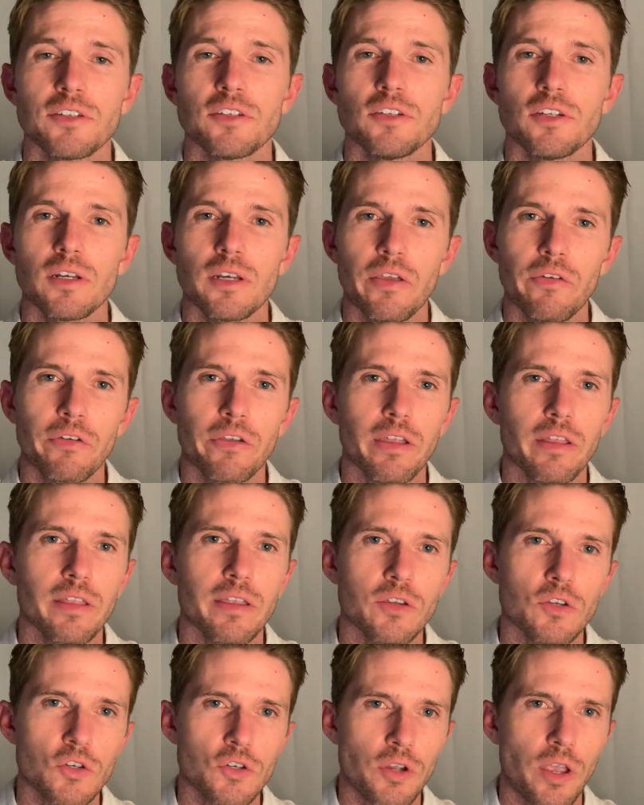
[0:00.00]
it
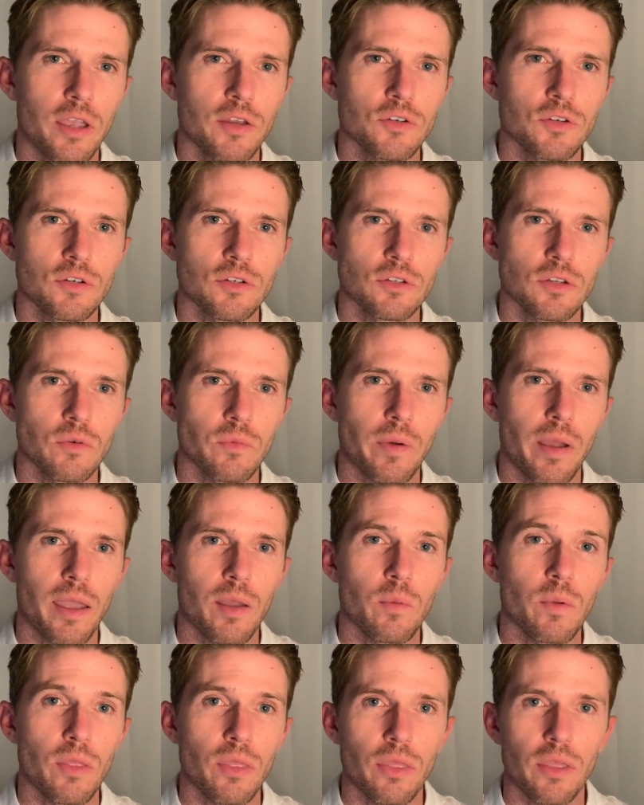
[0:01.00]
significantly changes the way
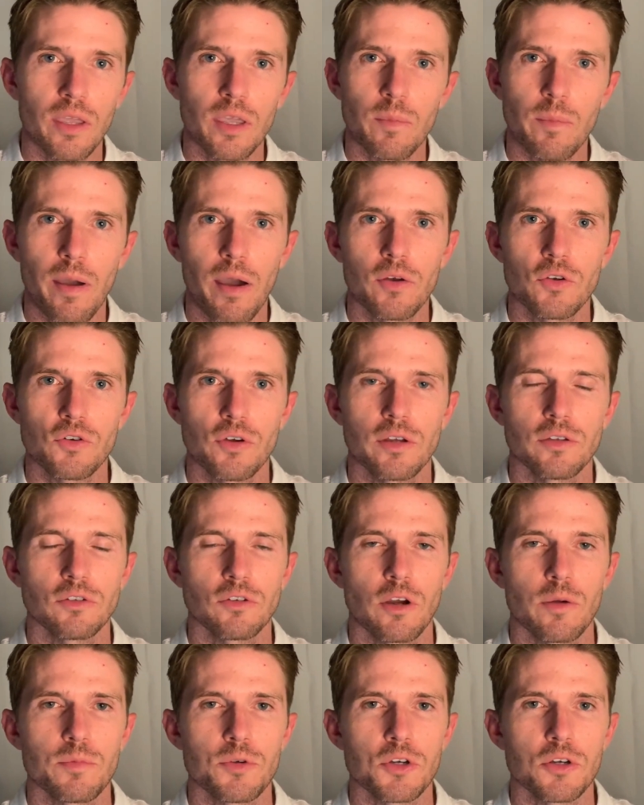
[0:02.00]
we think about
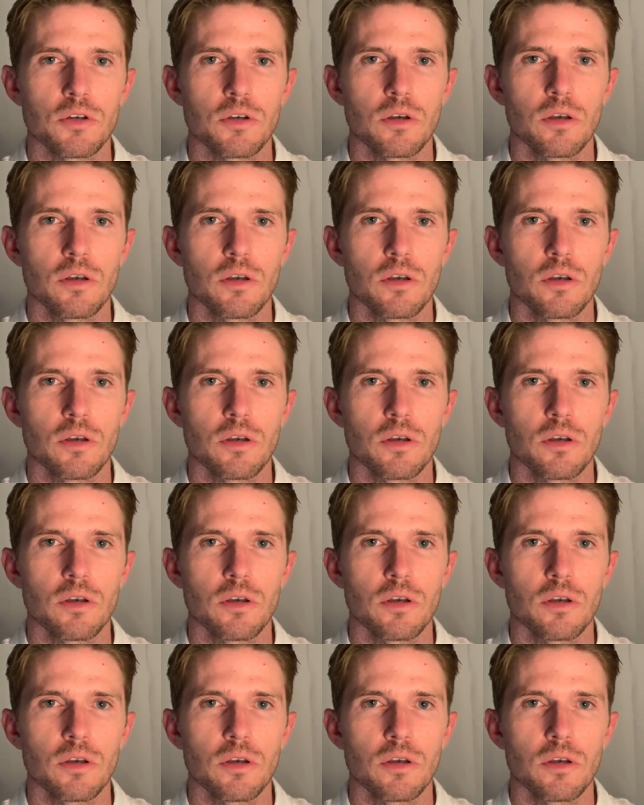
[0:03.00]
transcription,